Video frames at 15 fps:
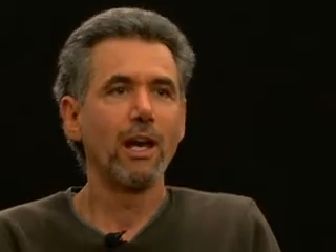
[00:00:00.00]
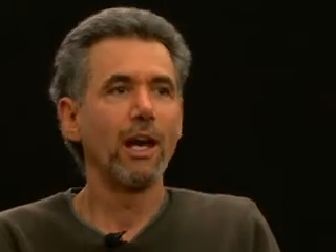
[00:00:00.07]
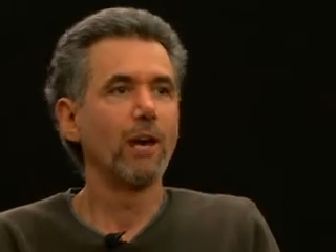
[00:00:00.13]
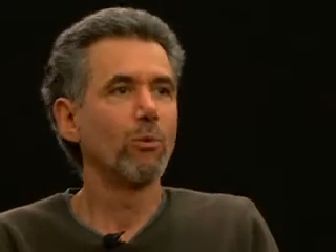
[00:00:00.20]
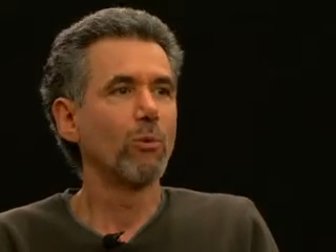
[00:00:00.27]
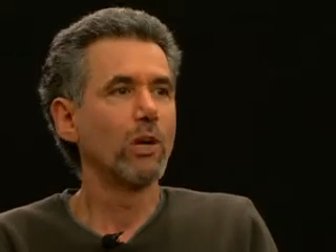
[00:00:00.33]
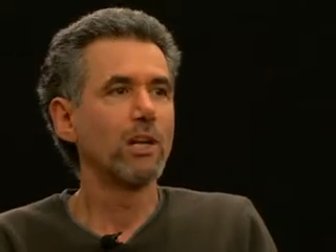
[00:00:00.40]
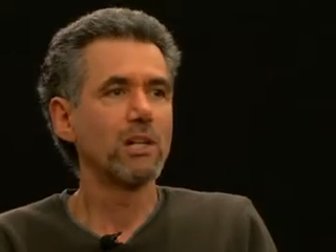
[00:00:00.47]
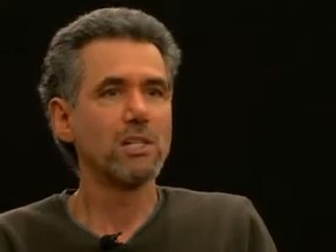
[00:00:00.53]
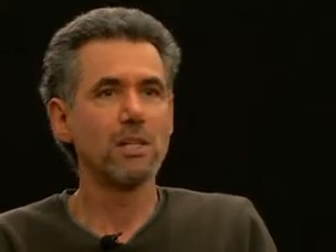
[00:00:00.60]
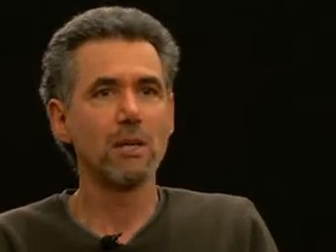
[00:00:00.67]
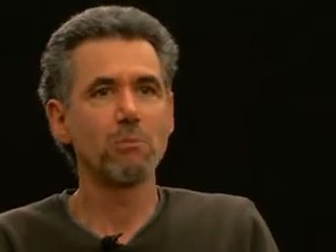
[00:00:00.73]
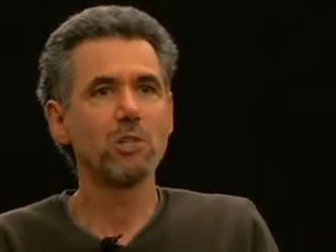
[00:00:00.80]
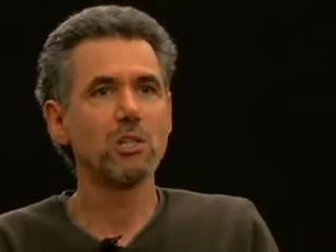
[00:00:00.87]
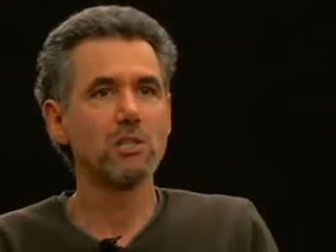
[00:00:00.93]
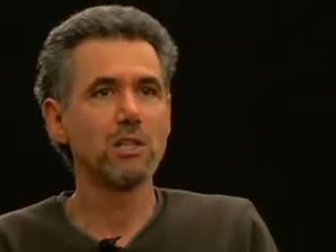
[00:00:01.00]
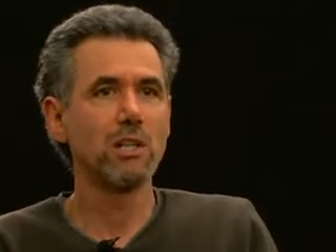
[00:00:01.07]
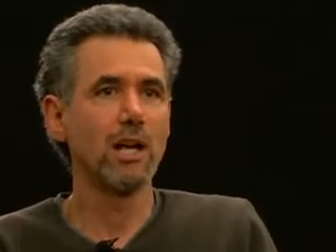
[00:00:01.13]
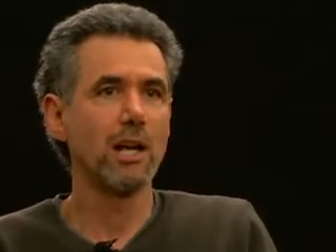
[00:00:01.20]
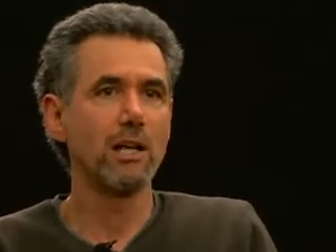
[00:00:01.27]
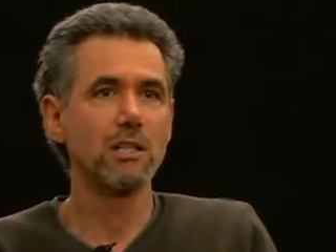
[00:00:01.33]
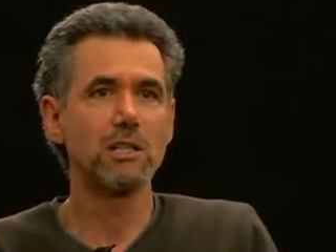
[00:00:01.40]
And one exception
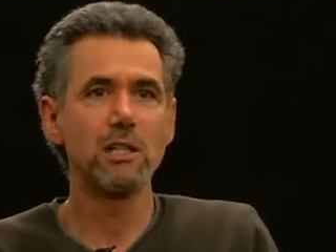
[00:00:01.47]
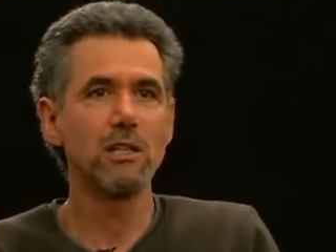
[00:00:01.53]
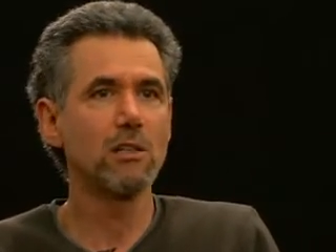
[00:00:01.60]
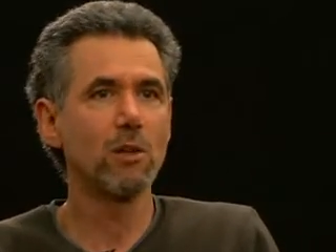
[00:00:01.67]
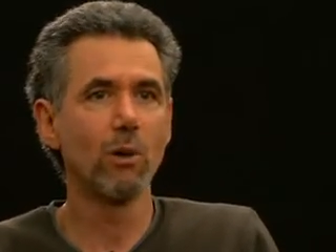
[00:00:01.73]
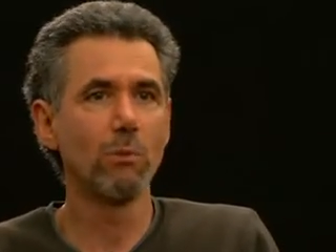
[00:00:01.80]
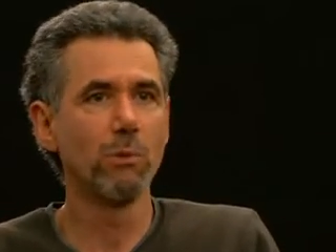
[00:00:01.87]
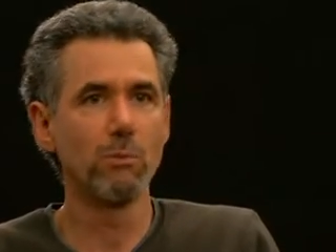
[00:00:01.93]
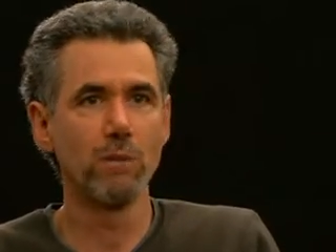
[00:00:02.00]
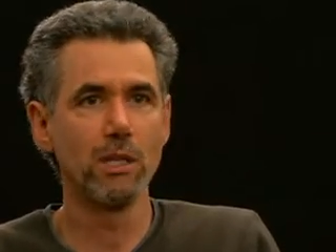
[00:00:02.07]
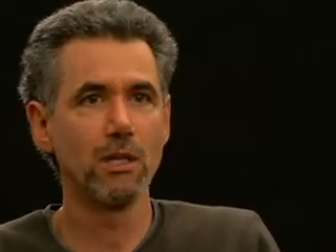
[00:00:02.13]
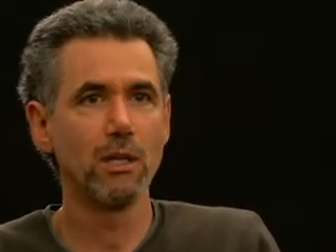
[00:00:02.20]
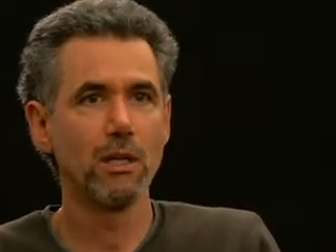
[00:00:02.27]
today is Keith Olbermann.